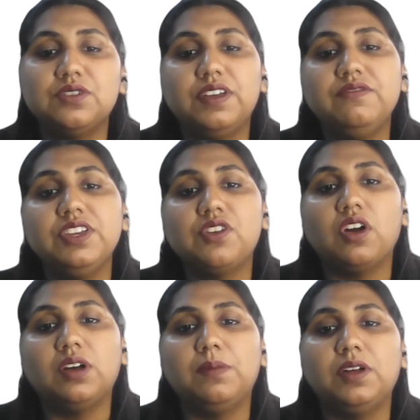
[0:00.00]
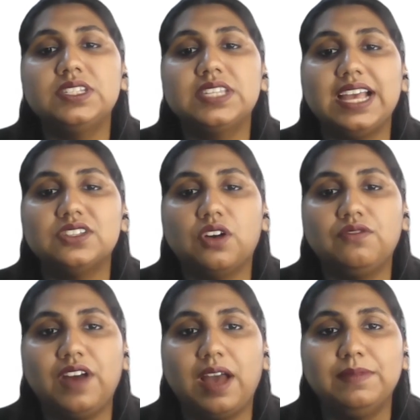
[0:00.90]
So when we talk about size
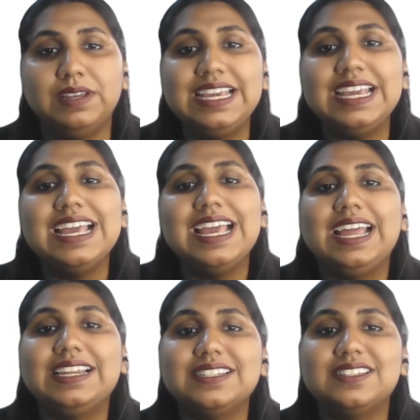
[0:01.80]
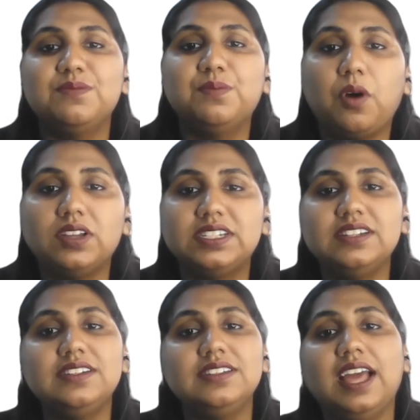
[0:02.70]
of family, it is
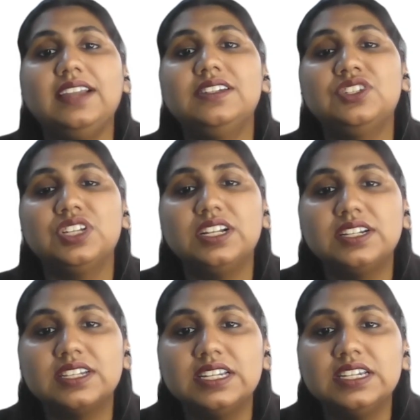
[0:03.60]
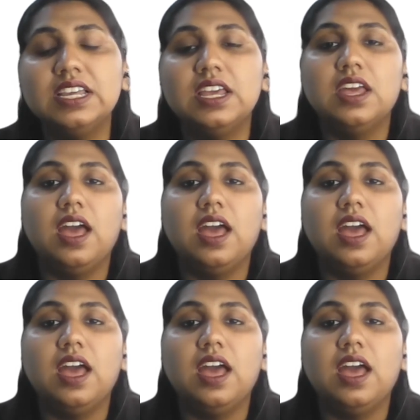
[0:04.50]
important that children,